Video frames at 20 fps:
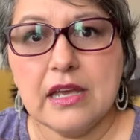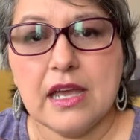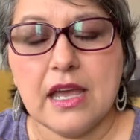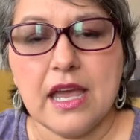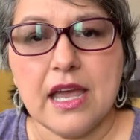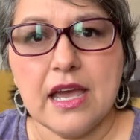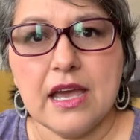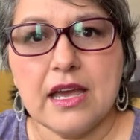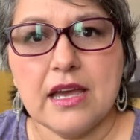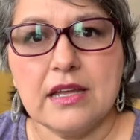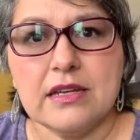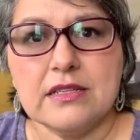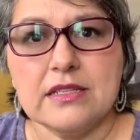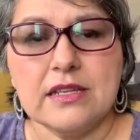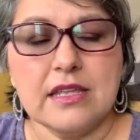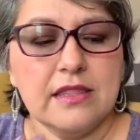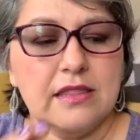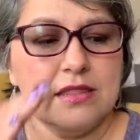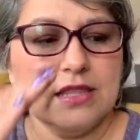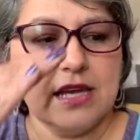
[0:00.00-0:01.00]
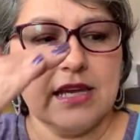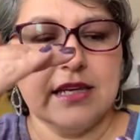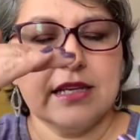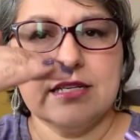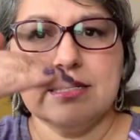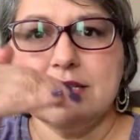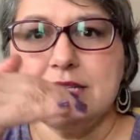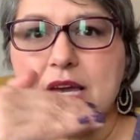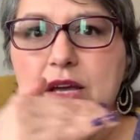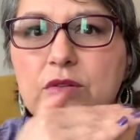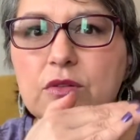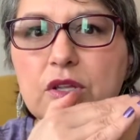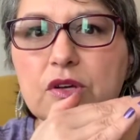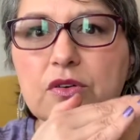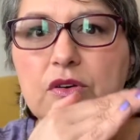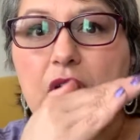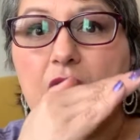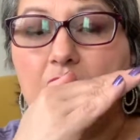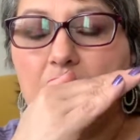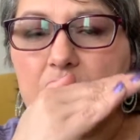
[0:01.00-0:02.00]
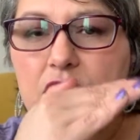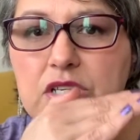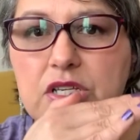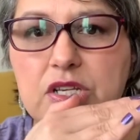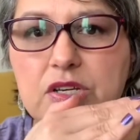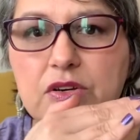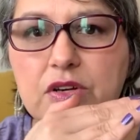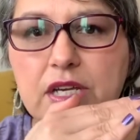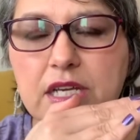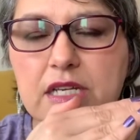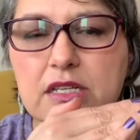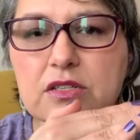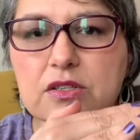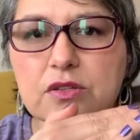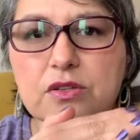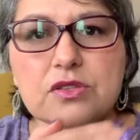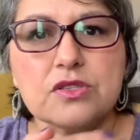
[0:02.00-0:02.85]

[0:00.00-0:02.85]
and they can download onto your Kindle.